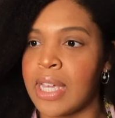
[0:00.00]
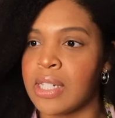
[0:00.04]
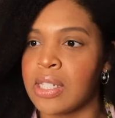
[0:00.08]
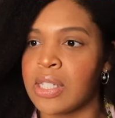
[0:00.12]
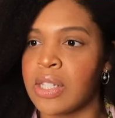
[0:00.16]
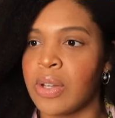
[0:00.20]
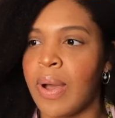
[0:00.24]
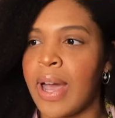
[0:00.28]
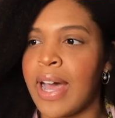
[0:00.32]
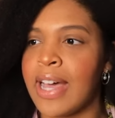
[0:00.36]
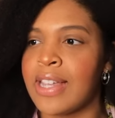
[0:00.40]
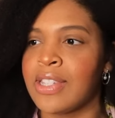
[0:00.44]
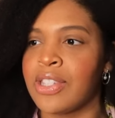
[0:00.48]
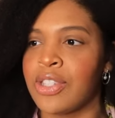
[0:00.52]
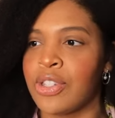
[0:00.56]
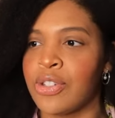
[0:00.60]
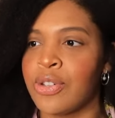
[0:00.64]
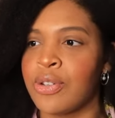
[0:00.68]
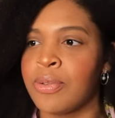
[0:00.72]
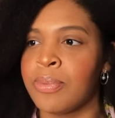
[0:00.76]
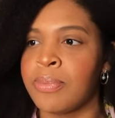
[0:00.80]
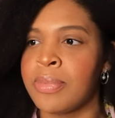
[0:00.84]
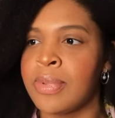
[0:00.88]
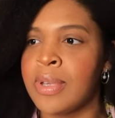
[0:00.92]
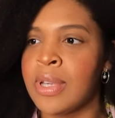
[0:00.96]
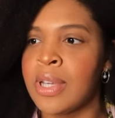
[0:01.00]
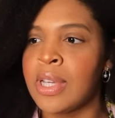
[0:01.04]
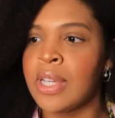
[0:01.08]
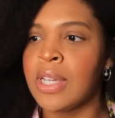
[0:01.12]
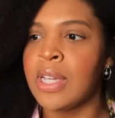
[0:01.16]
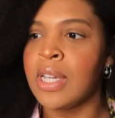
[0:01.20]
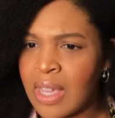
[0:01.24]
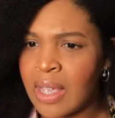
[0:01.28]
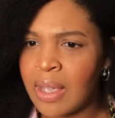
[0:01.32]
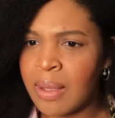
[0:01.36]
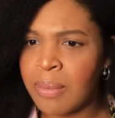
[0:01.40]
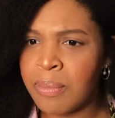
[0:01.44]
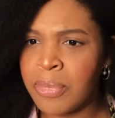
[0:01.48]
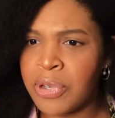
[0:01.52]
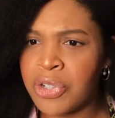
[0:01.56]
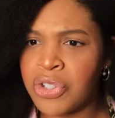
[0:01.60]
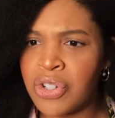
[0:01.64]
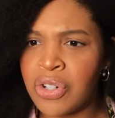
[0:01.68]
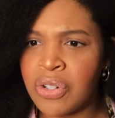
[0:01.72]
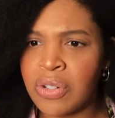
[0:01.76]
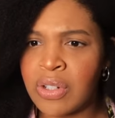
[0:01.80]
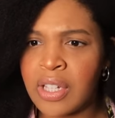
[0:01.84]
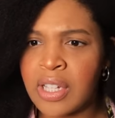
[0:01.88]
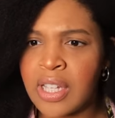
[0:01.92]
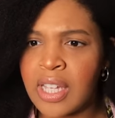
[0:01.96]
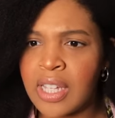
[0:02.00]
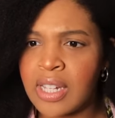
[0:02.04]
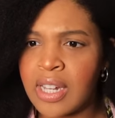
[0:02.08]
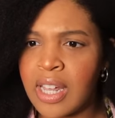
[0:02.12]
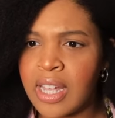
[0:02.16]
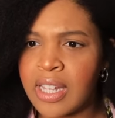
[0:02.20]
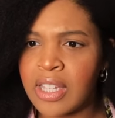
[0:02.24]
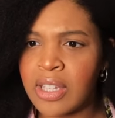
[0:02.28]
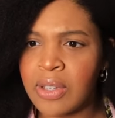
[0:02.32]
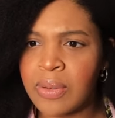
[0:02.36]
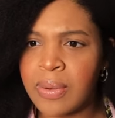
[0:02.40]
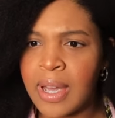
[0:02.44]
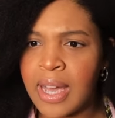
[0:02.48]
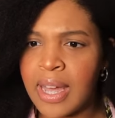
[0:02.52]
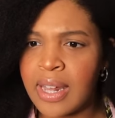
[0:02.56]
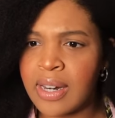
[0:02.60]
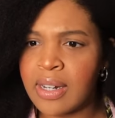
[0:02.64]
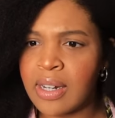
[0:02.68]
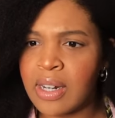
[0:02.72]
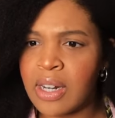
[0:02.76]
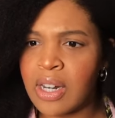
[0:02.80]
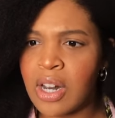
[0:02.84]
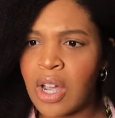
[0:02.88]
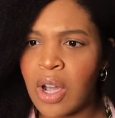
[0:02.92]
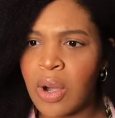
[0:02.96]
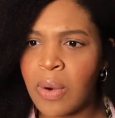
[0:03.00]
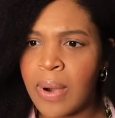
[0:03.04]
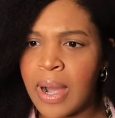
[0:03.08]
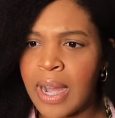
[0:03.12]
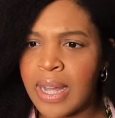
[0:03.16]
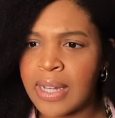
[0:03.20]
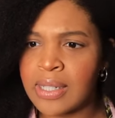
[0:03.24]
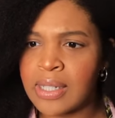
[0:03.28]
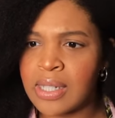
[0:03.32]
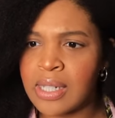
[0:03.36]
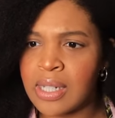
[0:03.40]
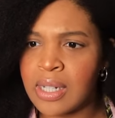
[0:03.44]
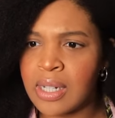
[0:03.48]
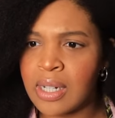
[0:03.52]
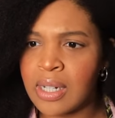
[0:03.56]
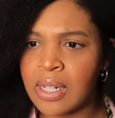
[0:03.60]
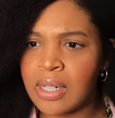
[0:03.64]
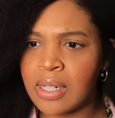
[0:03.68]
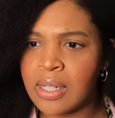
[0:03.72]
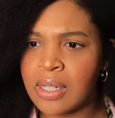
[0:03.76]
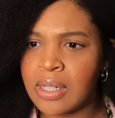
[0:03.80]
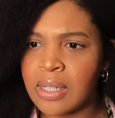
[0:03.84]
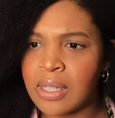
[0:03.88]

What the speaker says: it, so I assume. But you're looking like you had no idea.